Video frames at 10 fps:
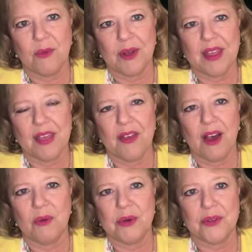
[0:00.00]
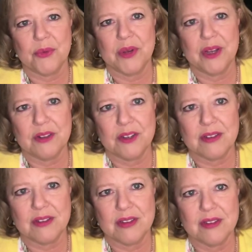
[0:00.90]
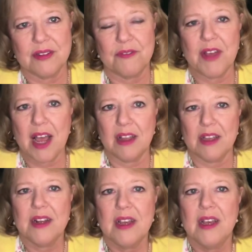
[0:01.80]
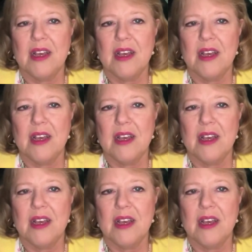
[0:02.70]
what they thought was a will just isn't valid.